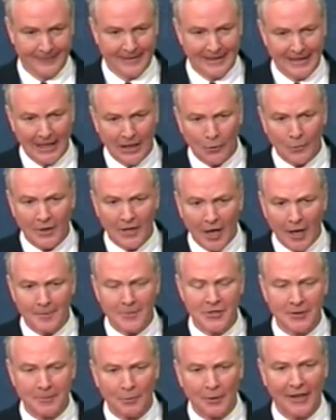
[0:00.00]
Here we are,
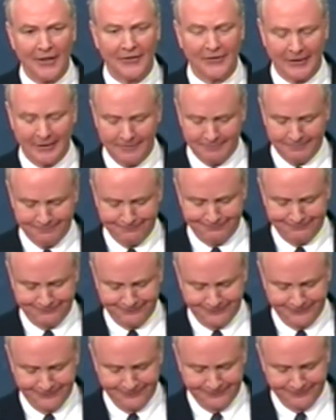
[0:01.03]
Mr. President,
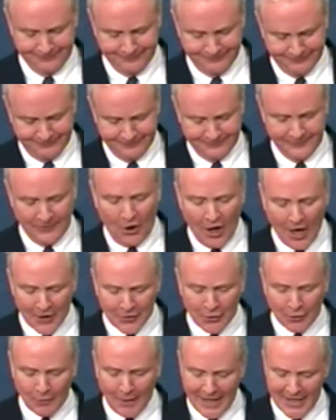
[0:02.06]

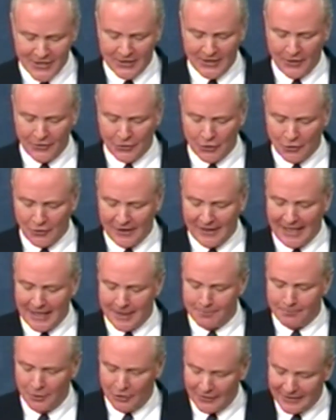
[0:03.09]
authorizing
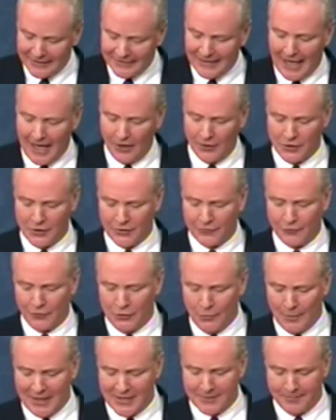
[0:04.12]
$38 billion for
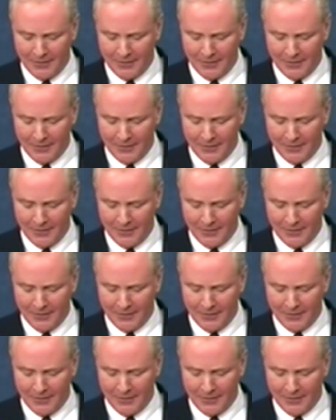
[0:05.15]
U.S.